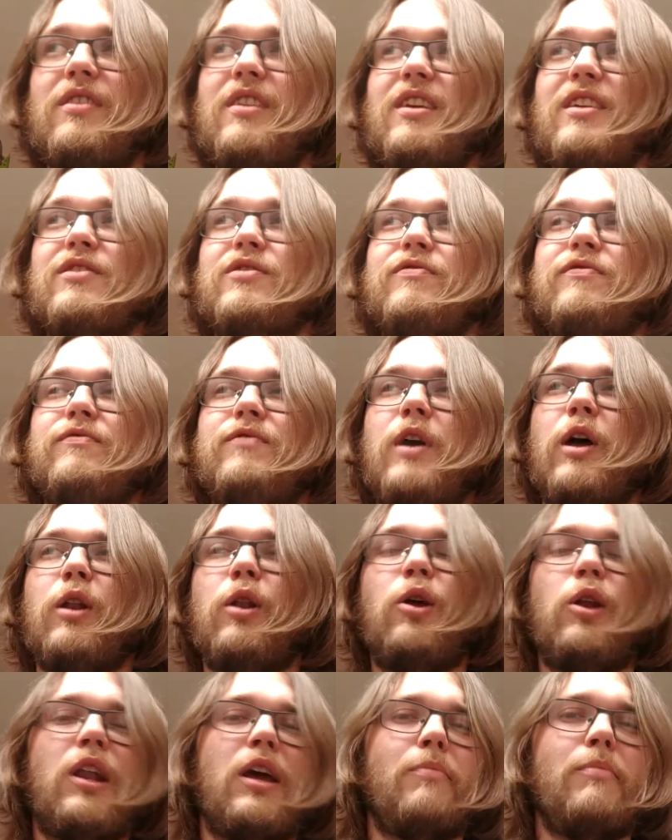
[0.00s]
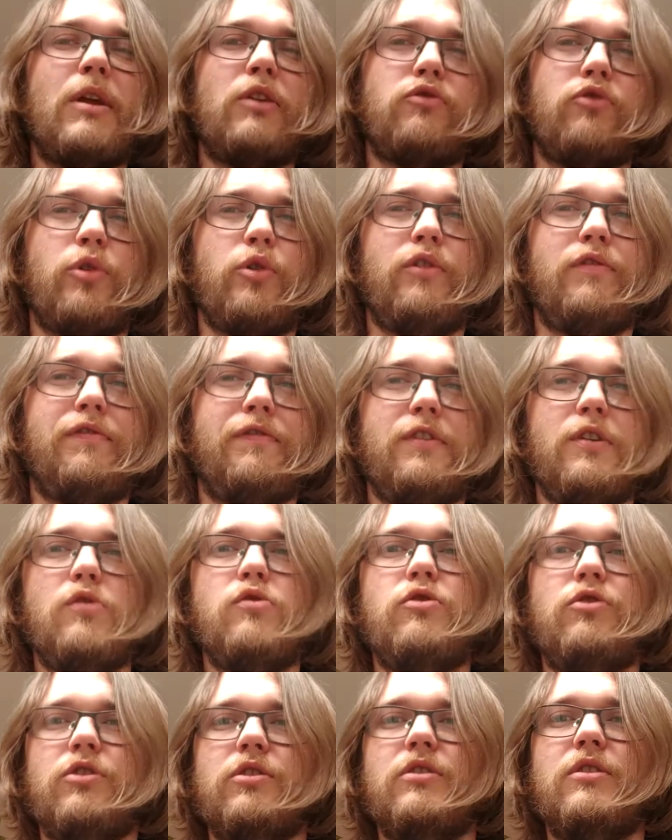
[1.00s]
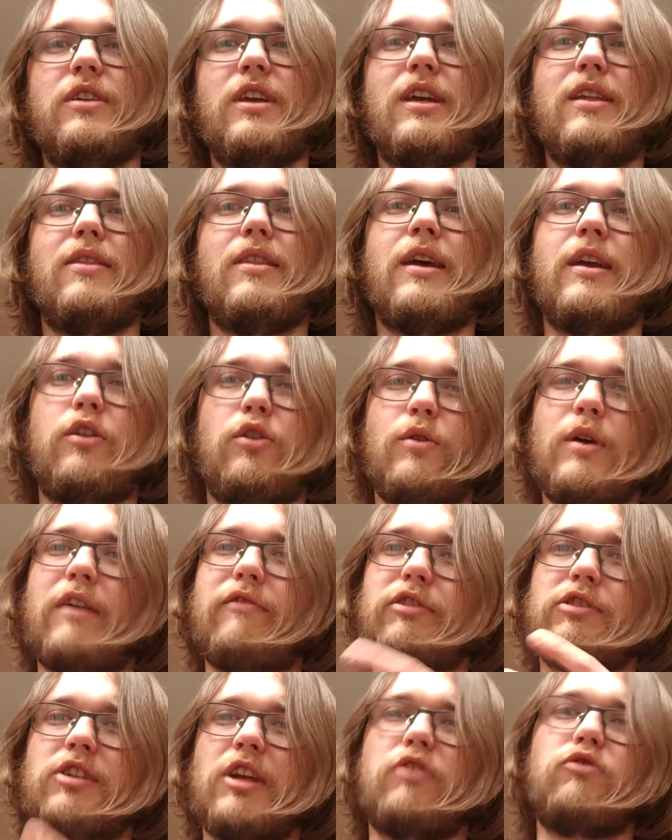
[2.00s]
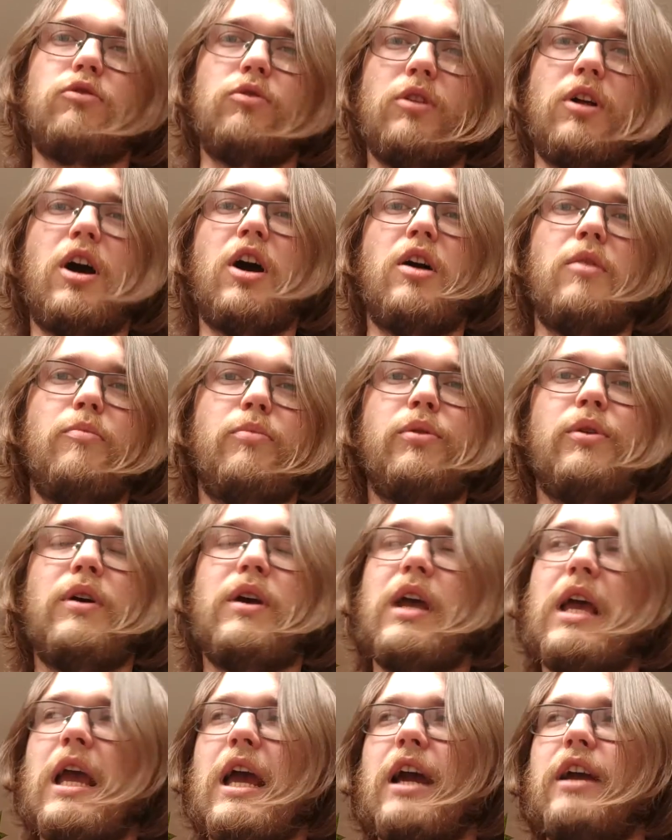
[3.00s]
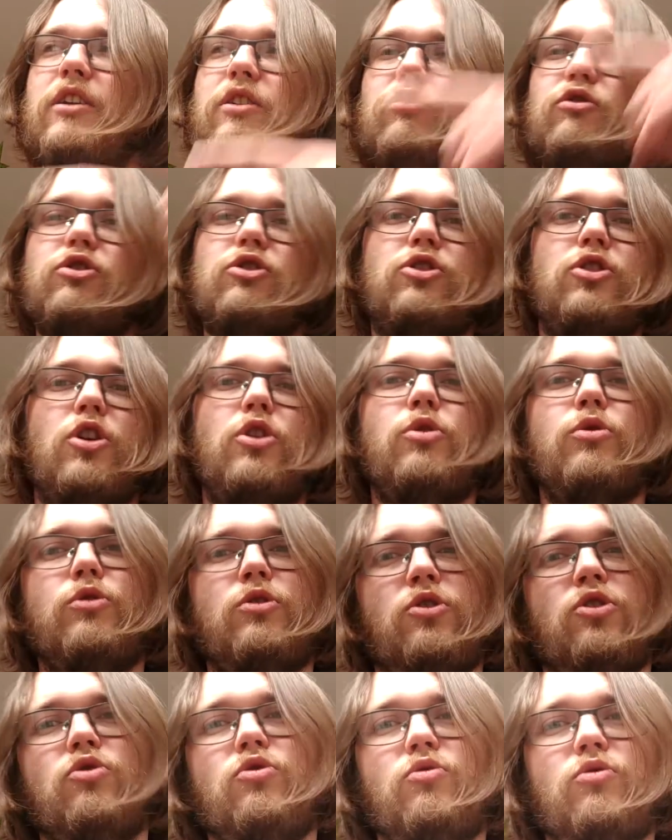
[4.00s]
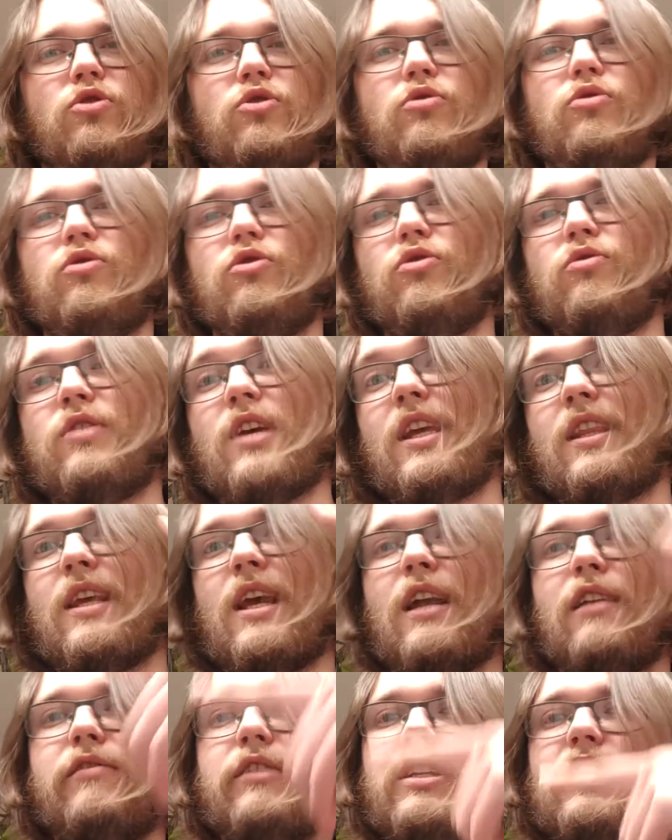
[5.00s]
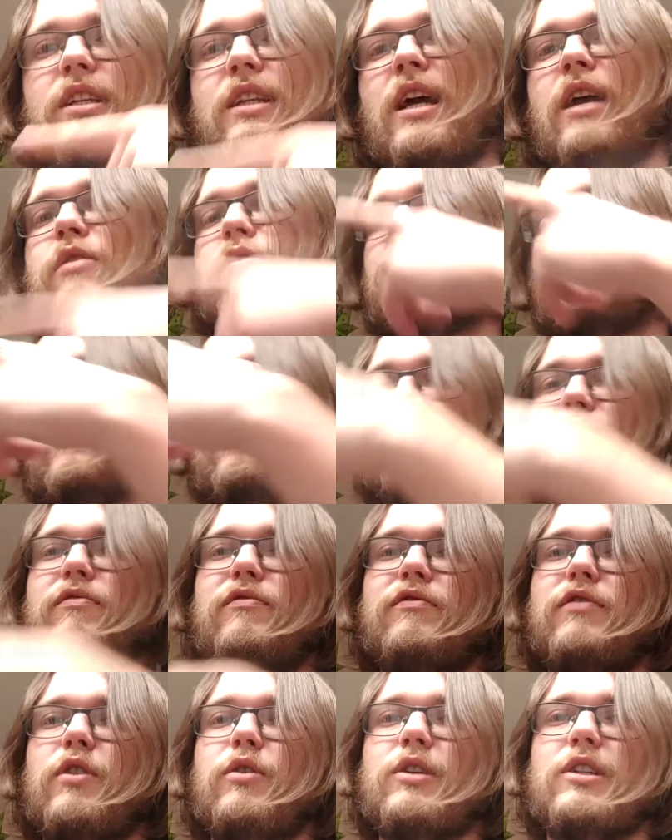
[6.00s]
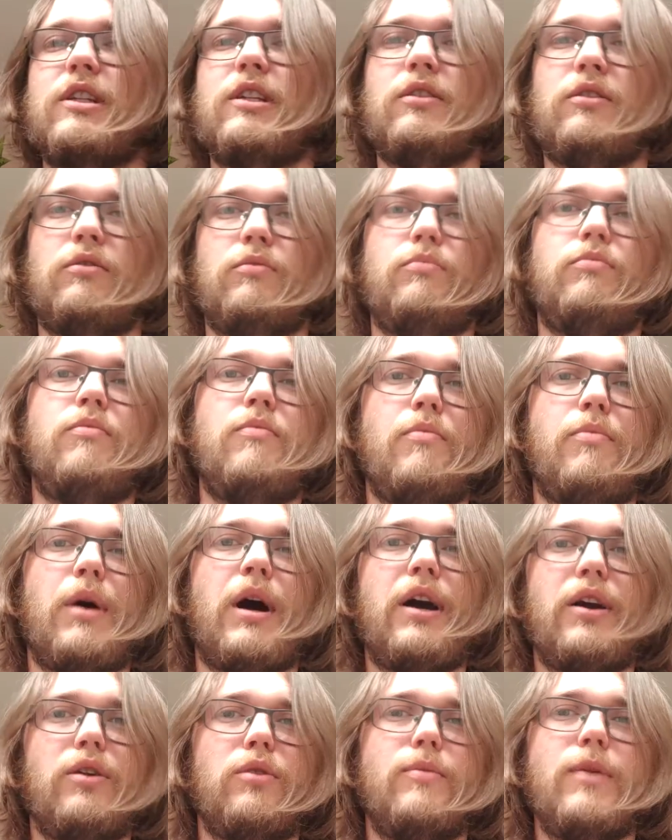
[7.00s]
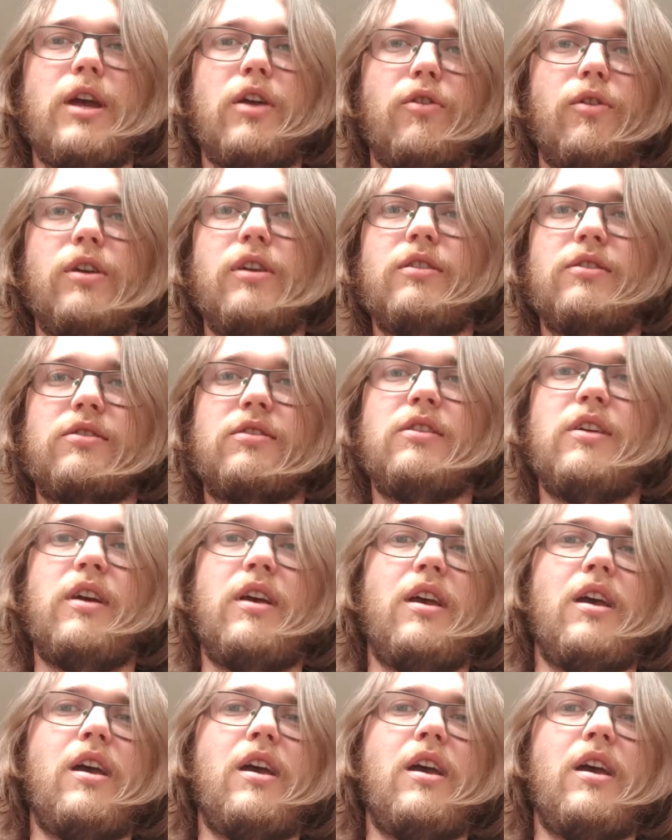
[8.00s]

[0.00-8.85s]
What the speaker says: It's a lot like Metroid Fusion in that you have a central hub and you just go to, you take the elevator down to various little biome areas